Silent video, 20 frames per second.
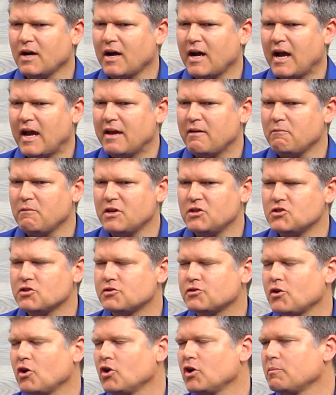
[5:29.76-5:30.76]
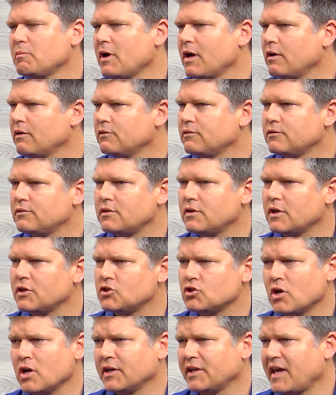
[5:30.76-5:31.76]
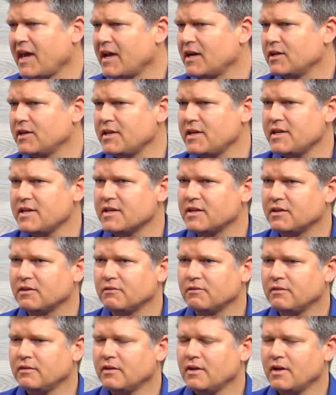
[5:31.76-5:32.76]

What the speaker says: I had just heard about John Kennedy, and